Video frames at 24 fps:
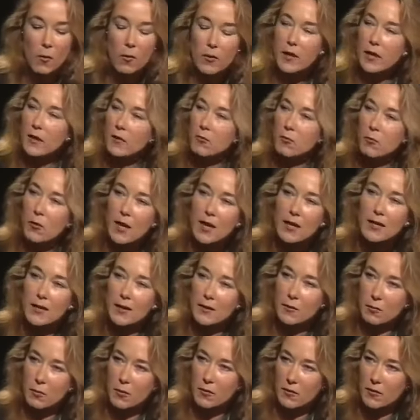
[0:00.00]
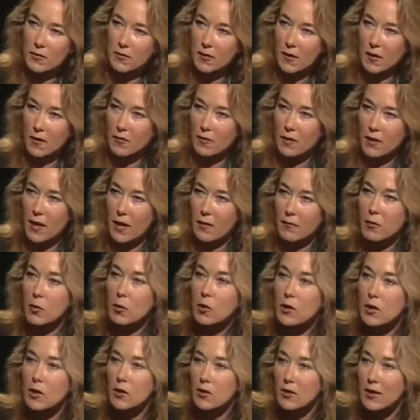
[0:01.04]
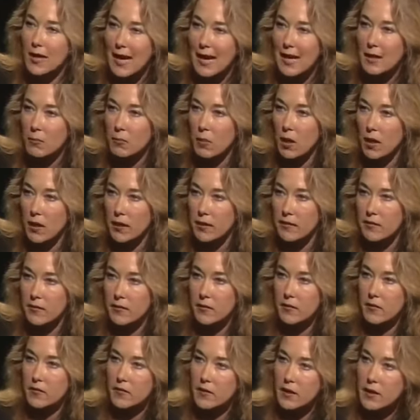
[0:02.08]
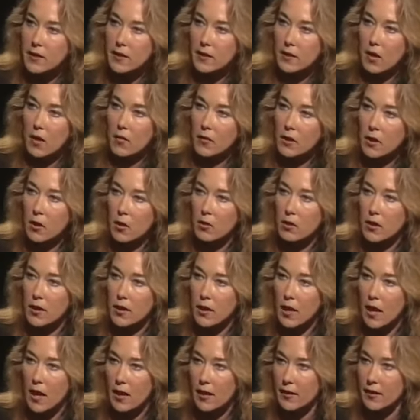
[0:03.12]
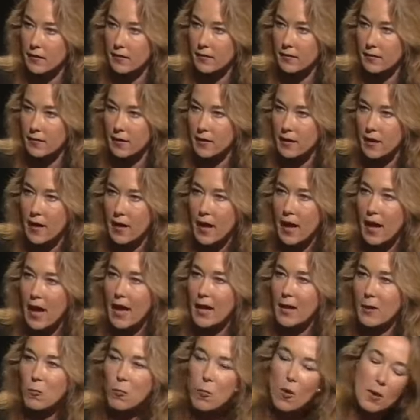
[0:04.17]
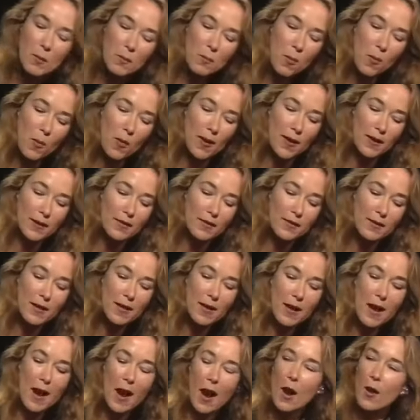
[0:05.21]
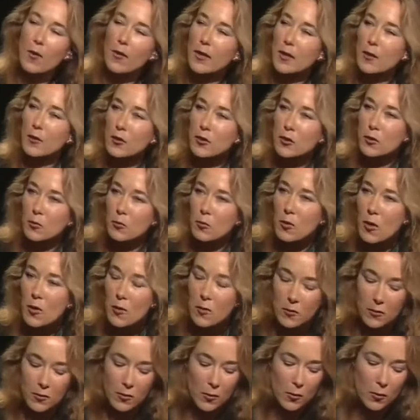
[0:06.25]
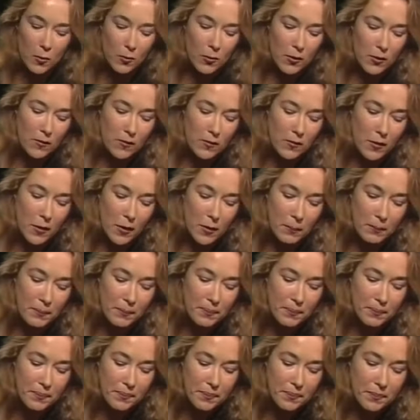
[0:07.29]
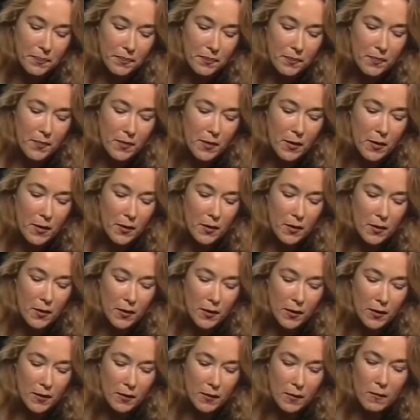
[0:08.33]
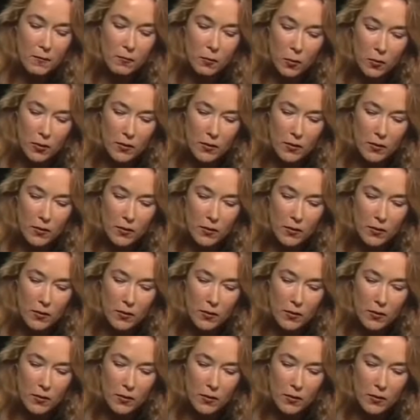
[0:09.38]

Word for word: Well, the Israelis, we've discovered, have nuclear landmines seated on the Golan Heights. And at one point, Ariel Sharon, who is, um, uh, of